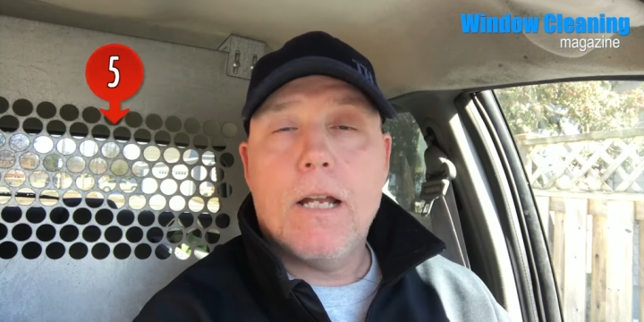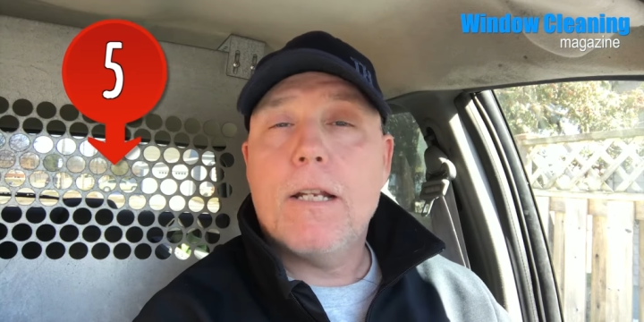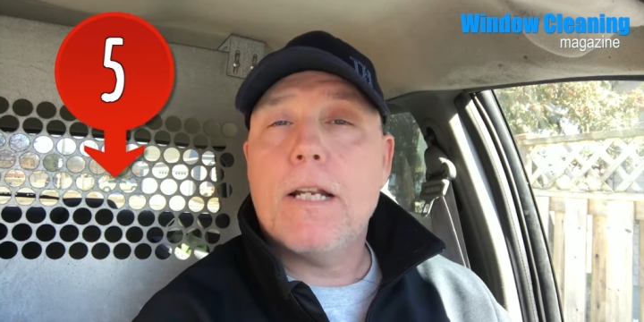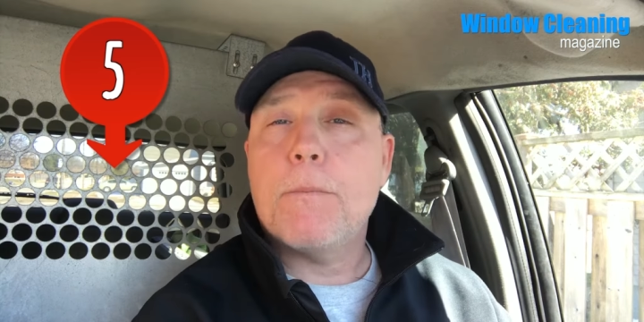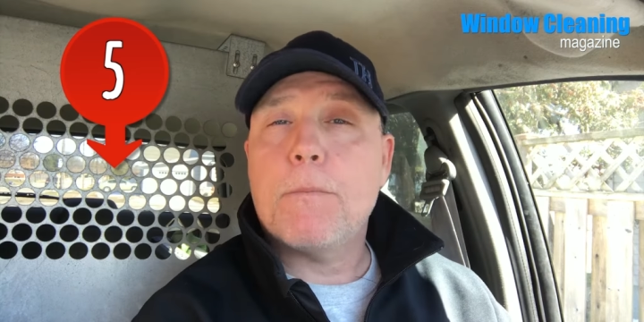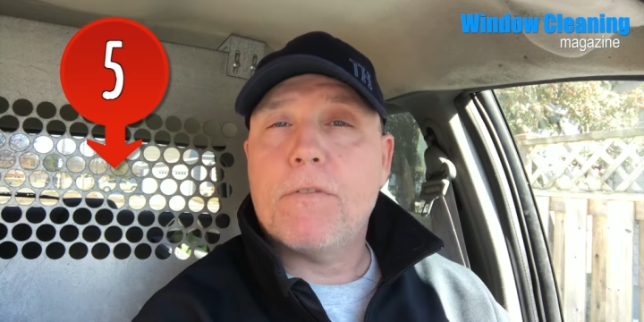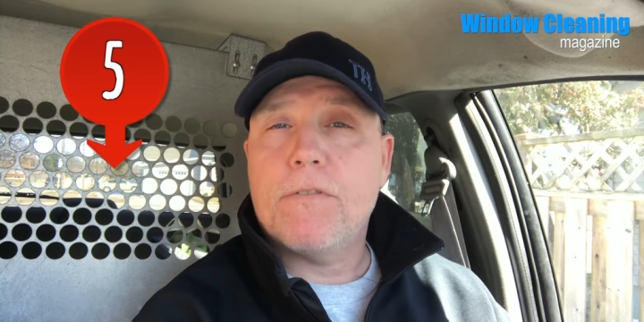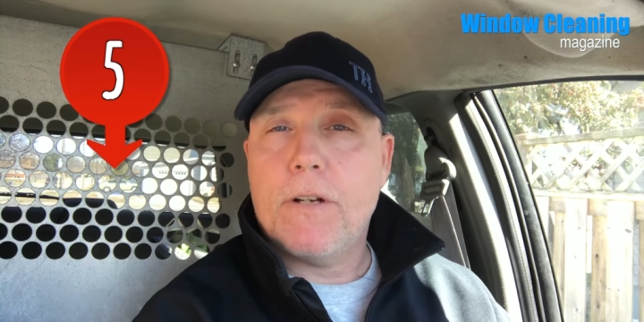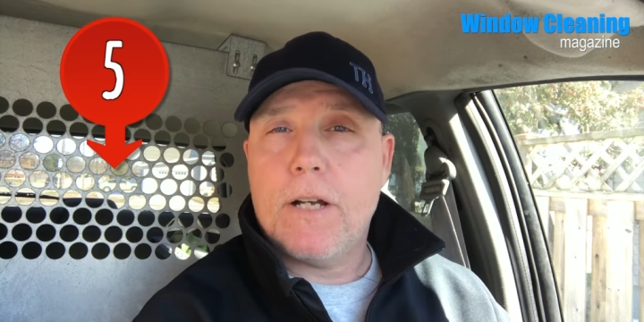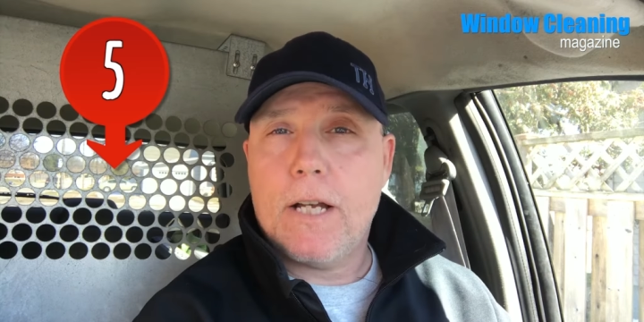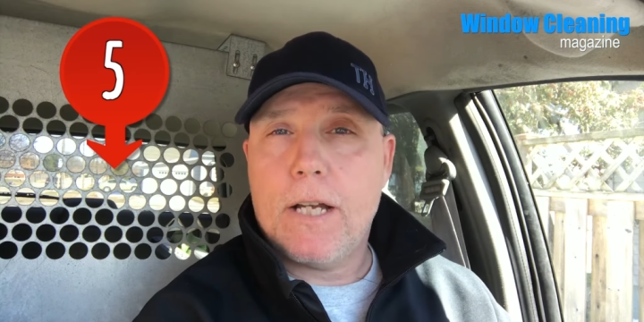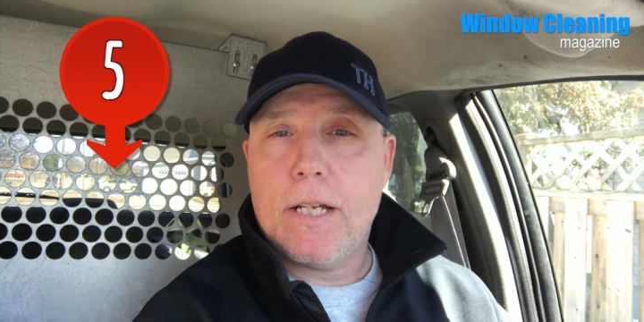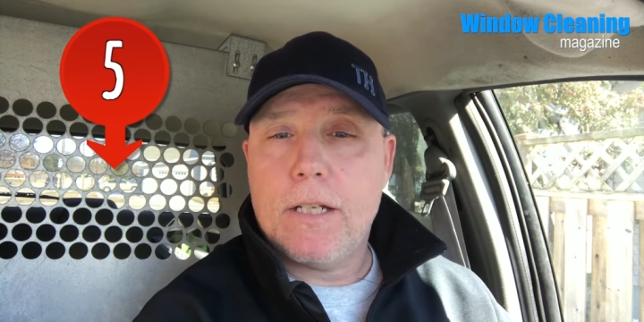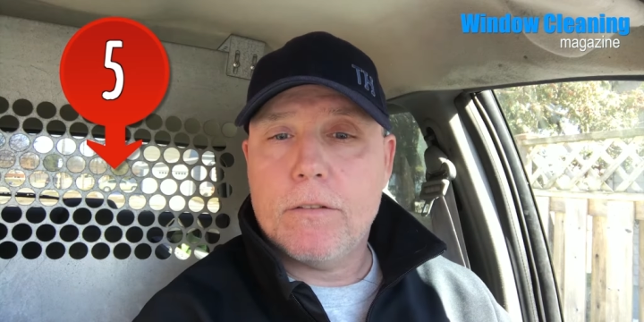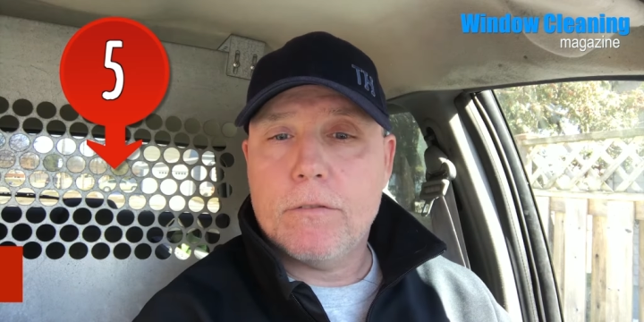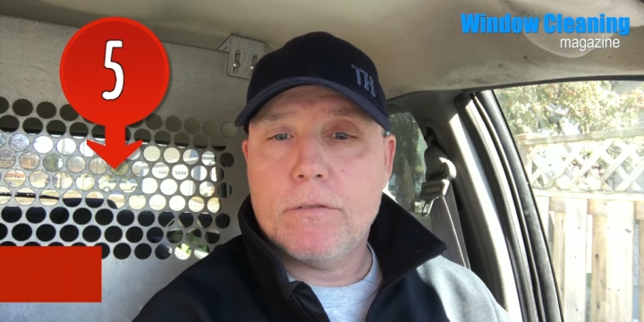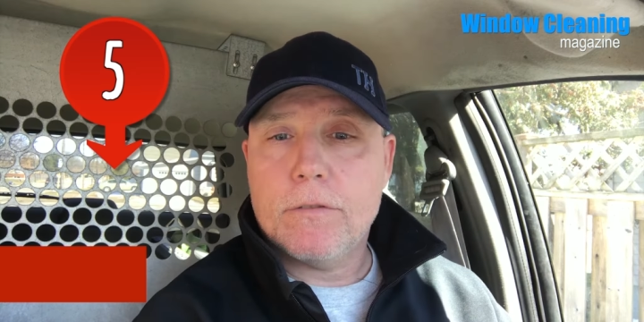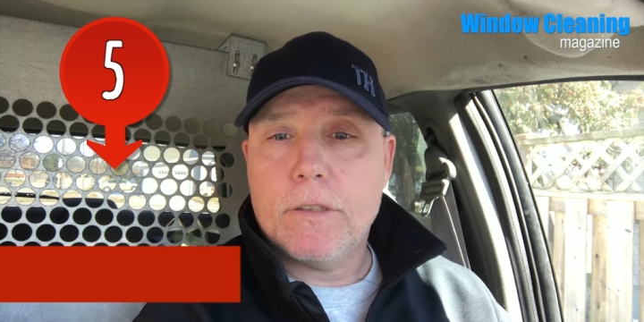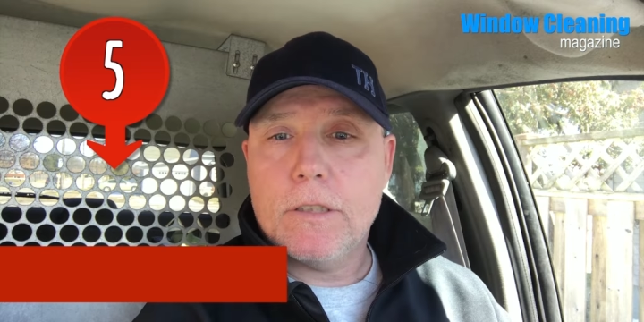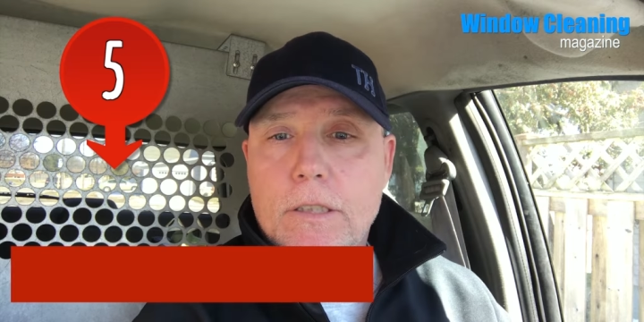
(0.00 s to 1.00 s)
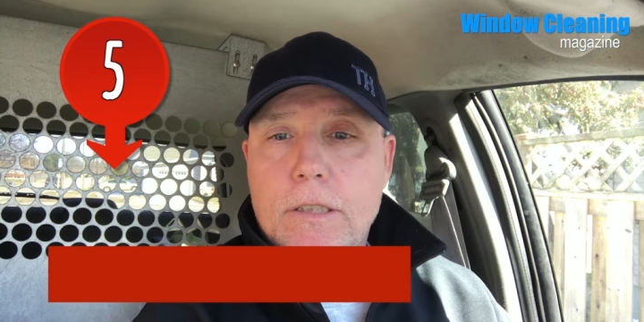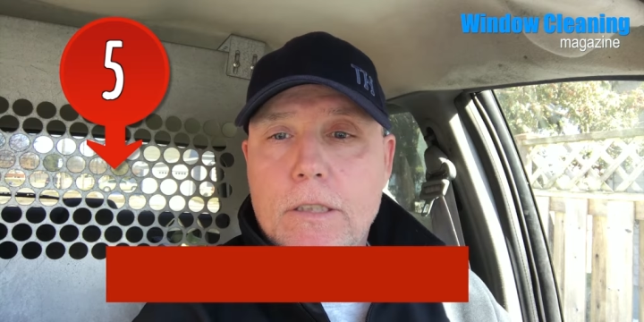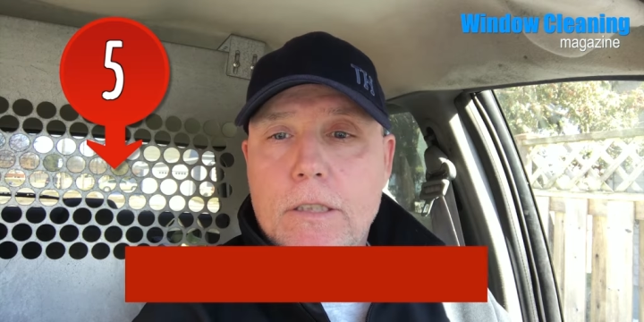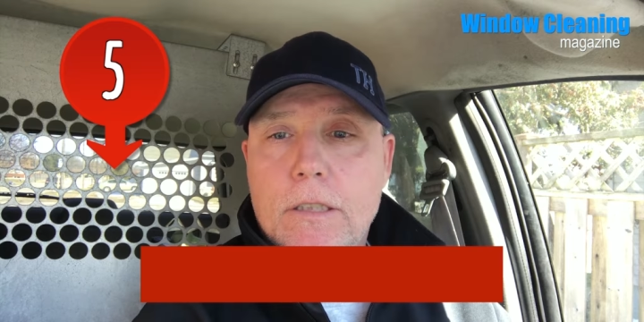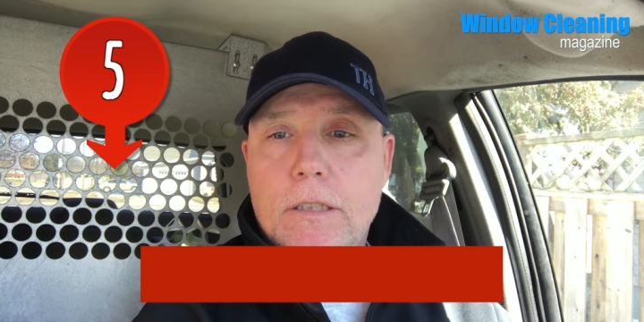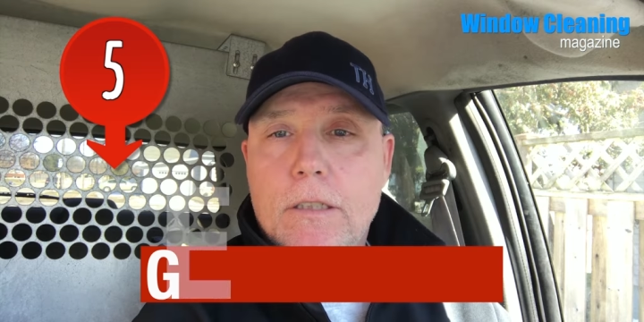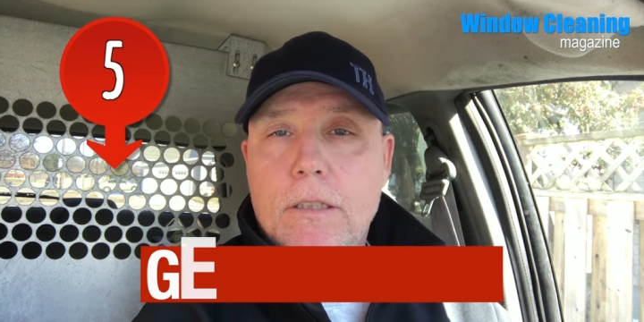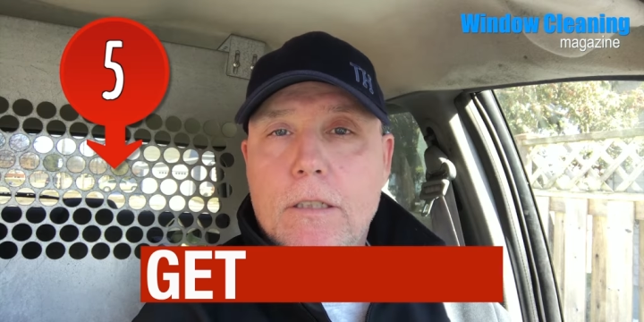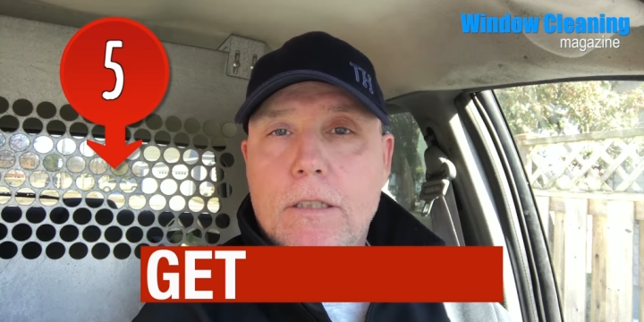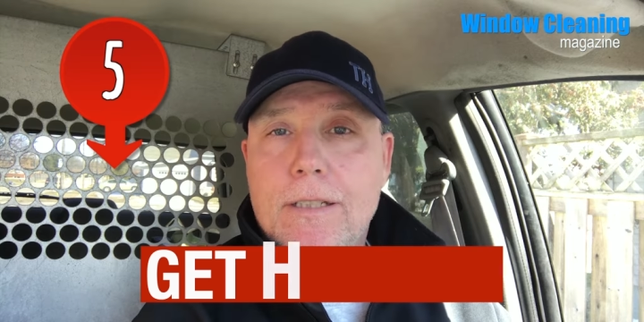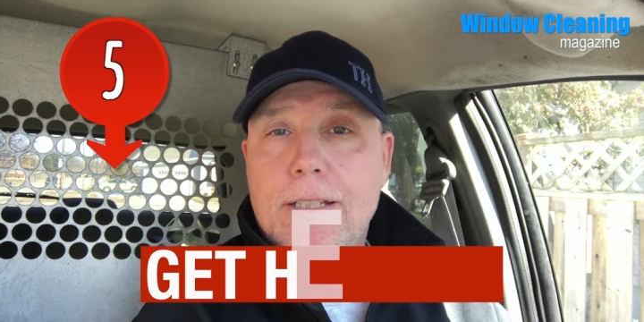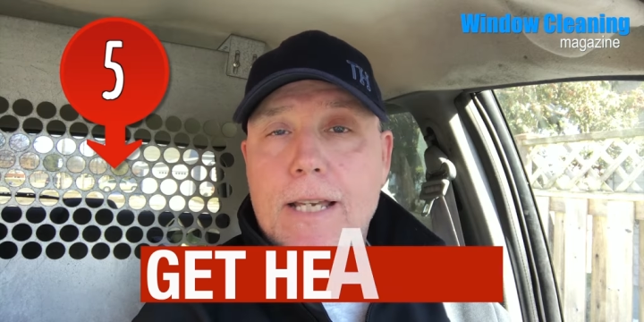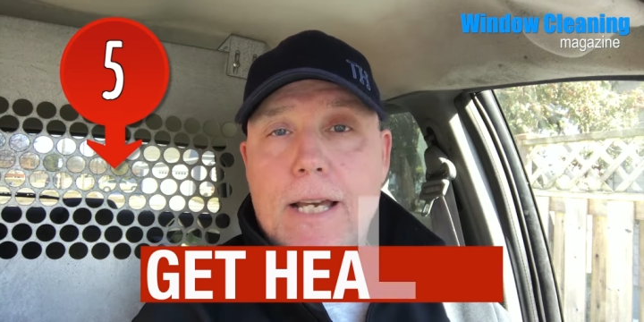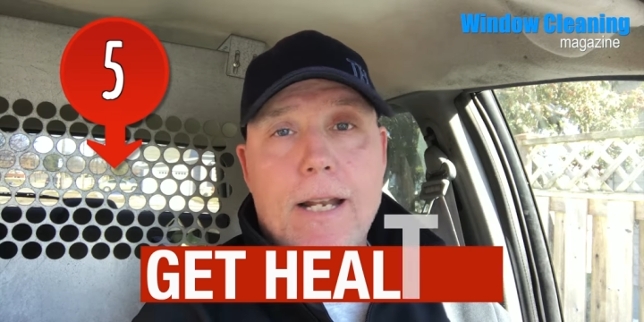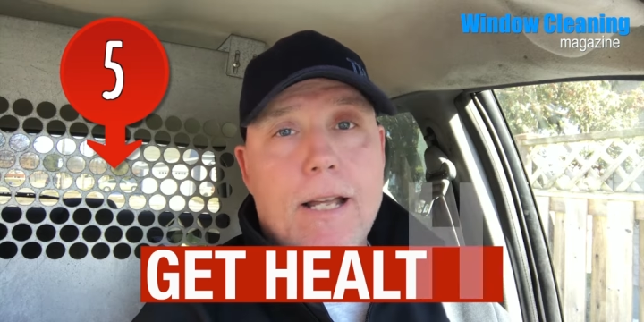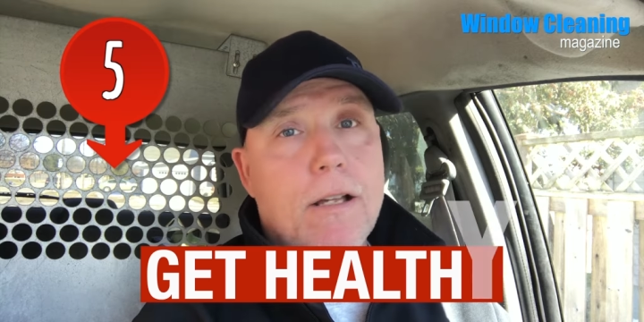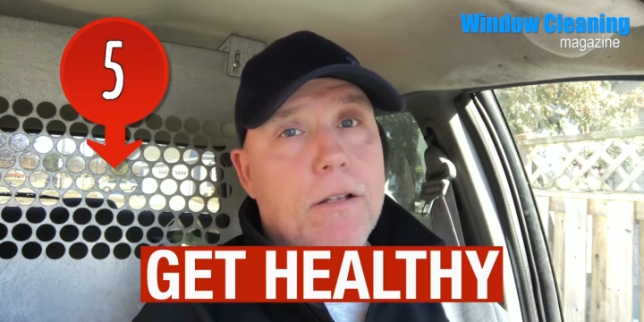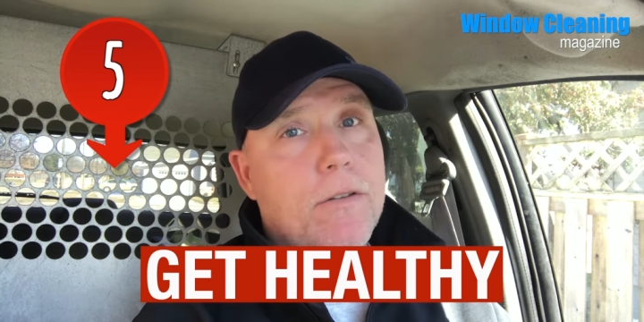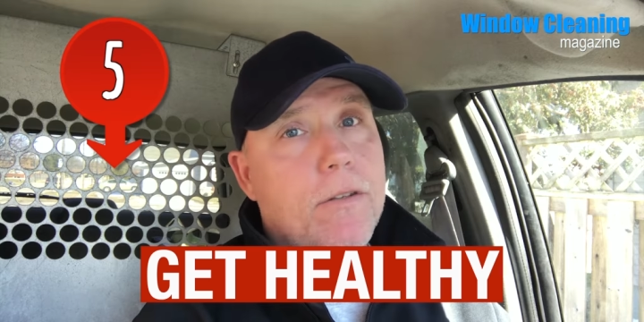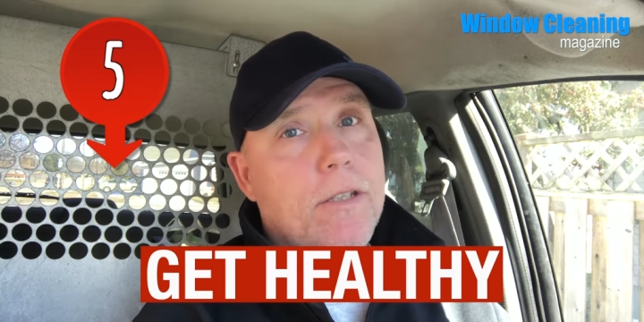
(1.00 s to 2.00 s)
Number 5,
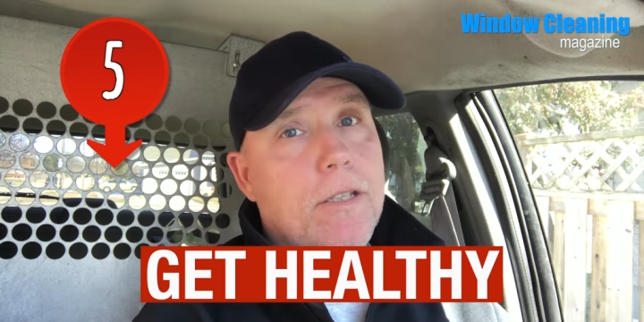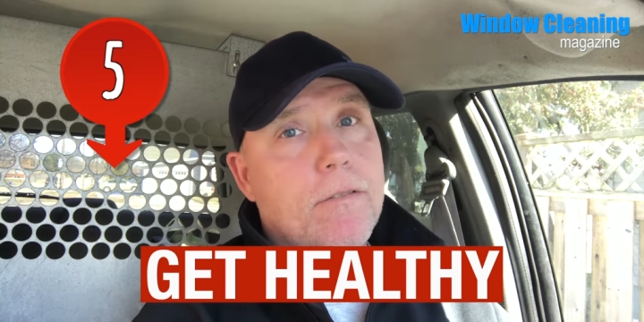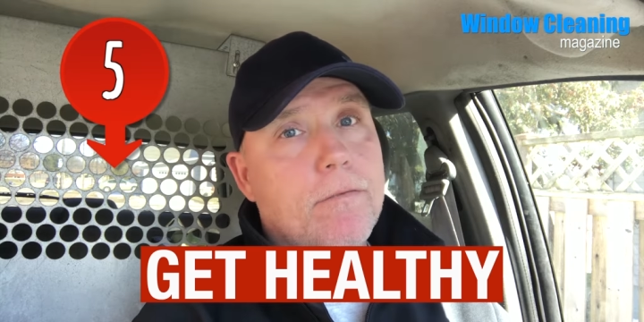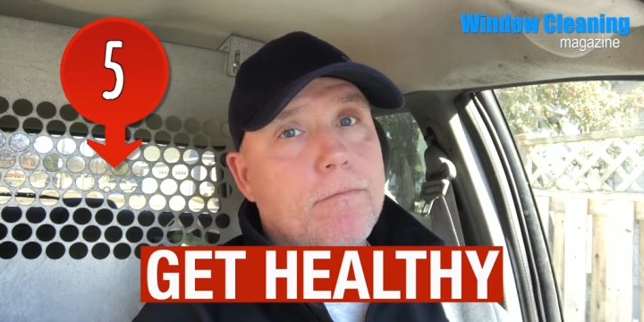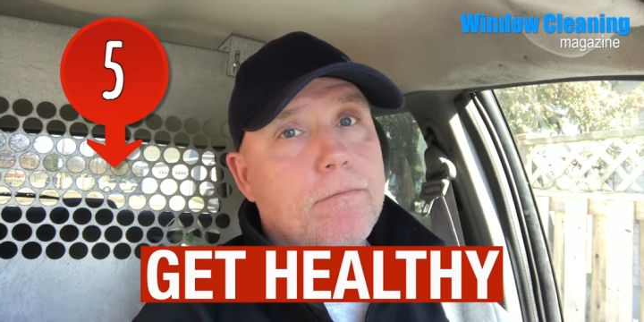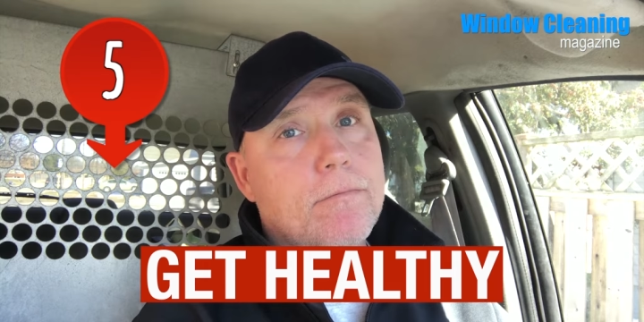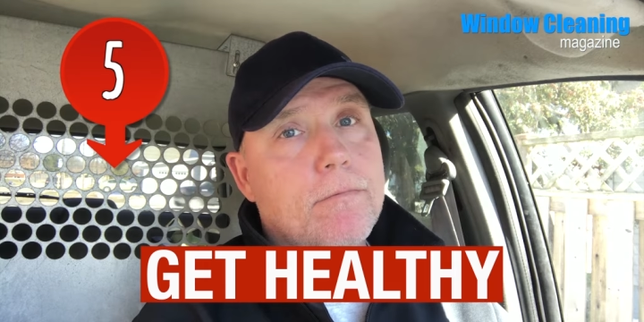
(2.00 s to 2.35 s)
get healthy.